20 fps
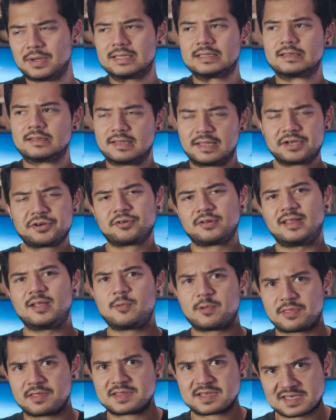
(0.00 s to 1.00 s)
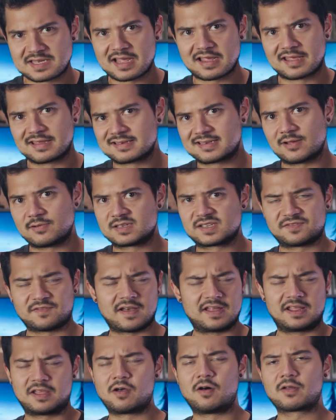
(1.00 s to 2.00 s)
but literally within seconds I was
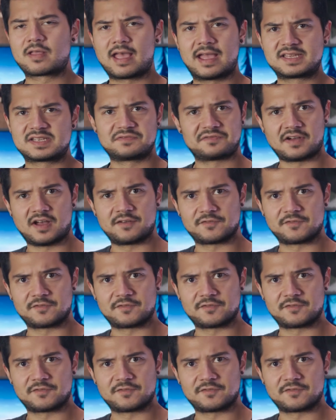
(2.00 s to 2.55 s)
finding all kinds of